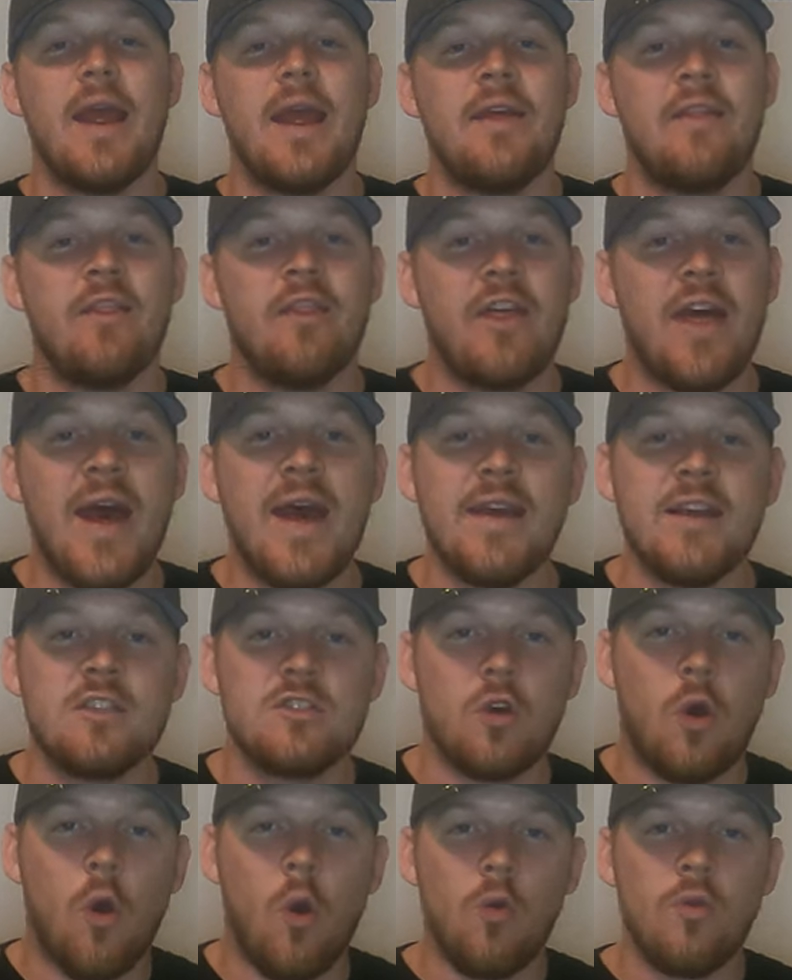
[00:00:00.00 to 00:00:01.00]
And that
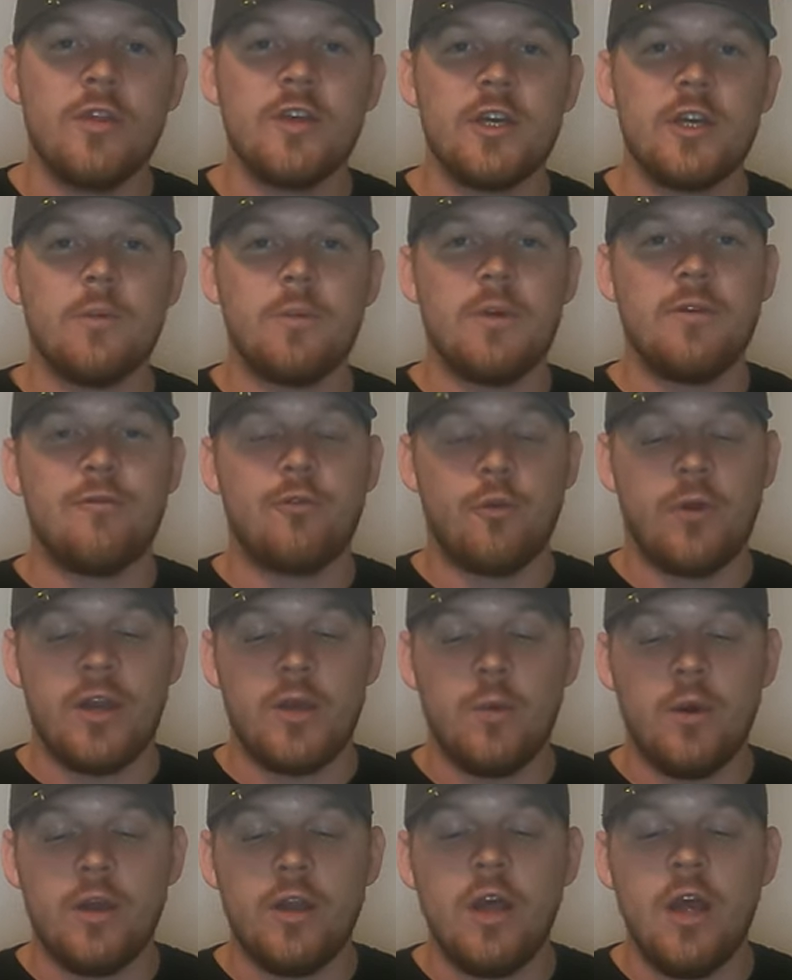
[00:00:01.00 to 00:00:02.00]
is only going to be for
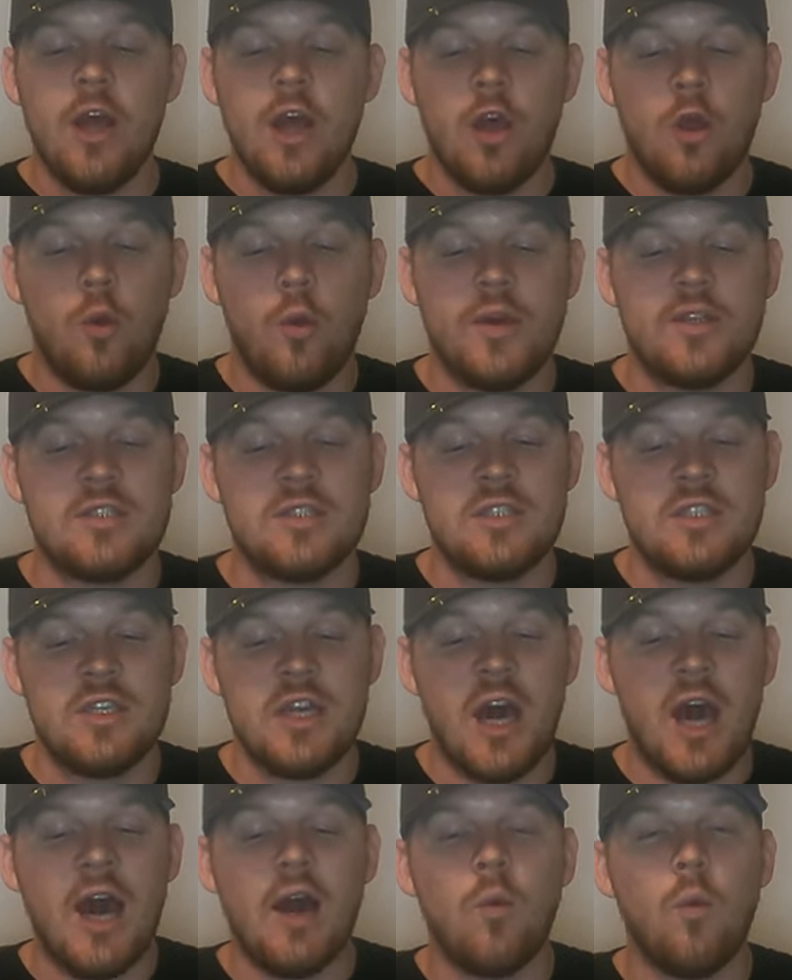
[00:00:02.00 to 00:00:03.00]
anyone who has
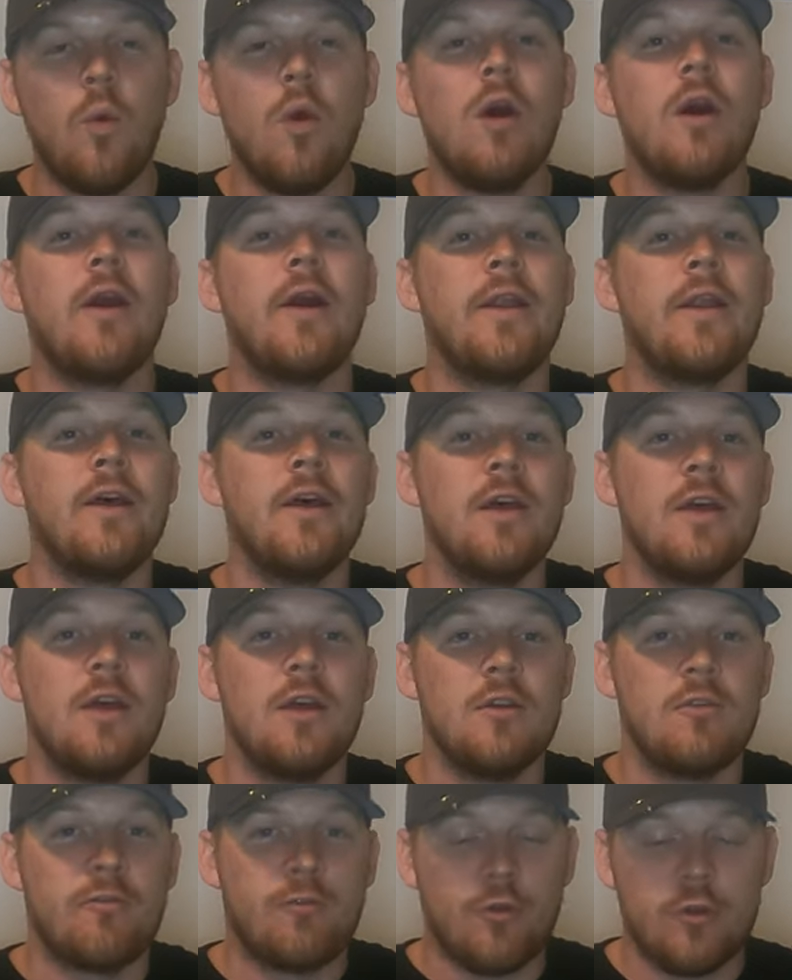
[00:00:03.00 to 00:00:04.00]
not won
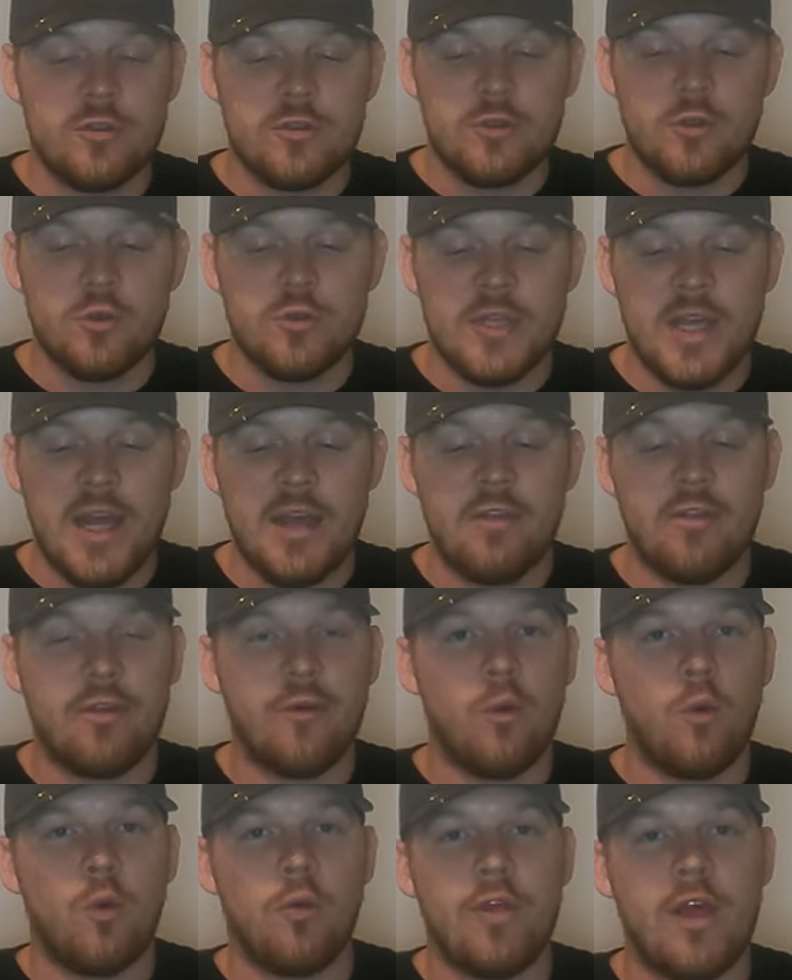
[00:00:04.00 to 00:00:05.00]
1st through
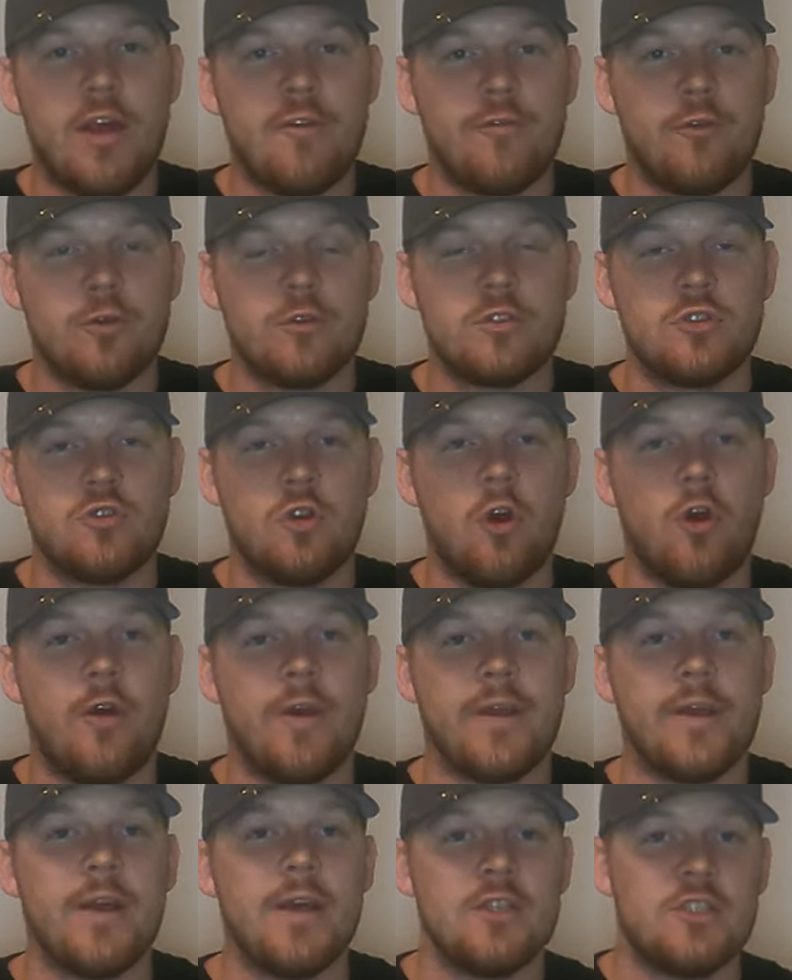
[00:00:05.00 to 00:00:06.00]
10th or that first
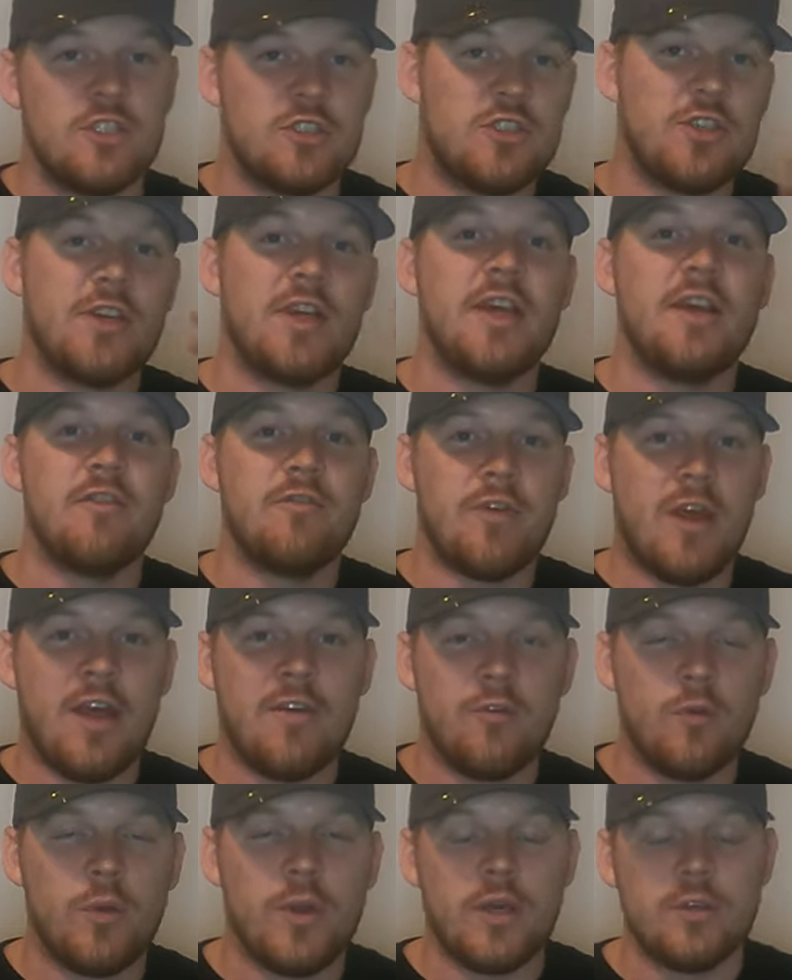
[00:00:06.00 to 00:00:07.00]
drawing, just to give
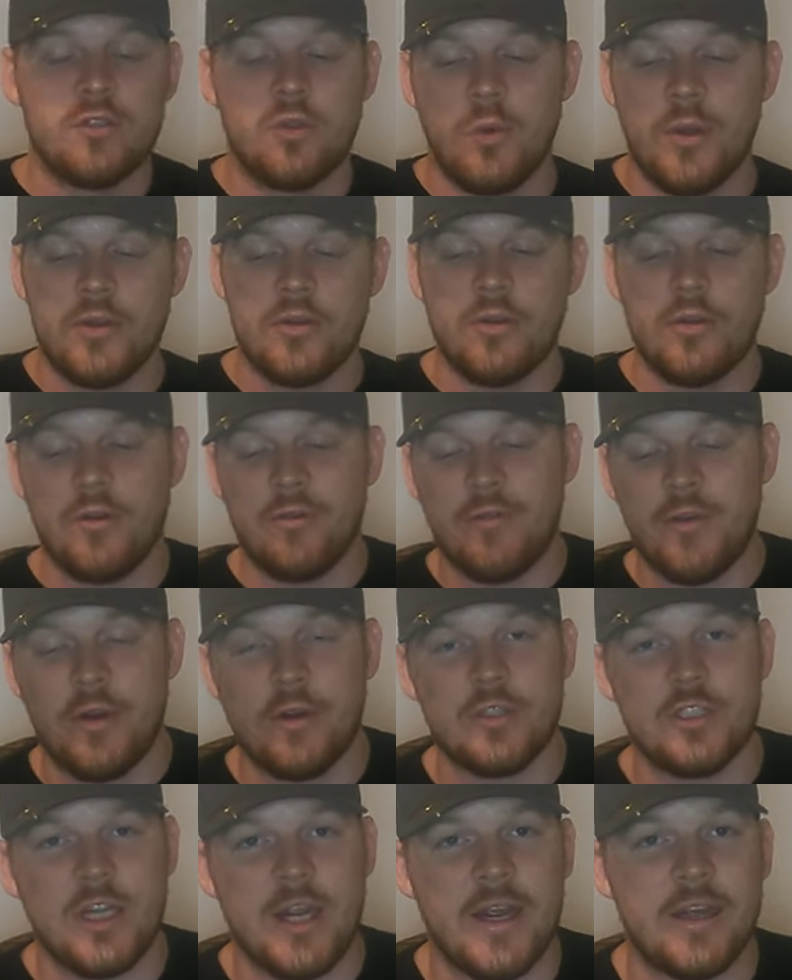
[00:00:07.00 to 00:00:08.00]
everyone else who entered a
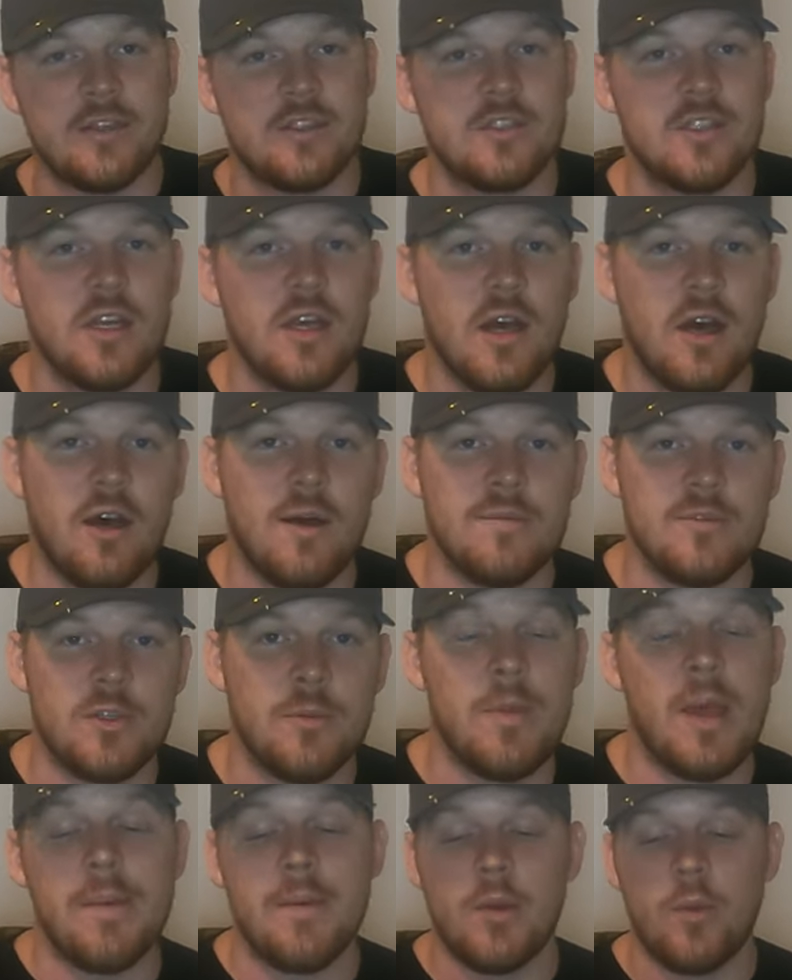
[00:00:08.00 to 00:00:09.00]
fair chance
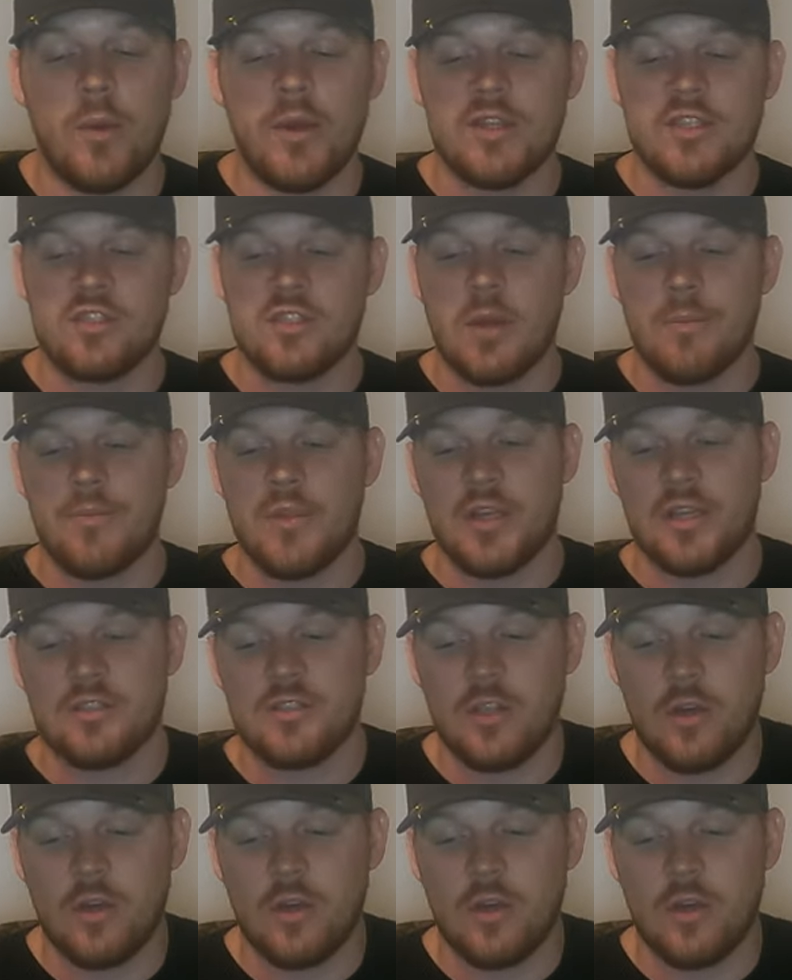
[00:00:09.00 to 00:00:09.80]
to maybe win something.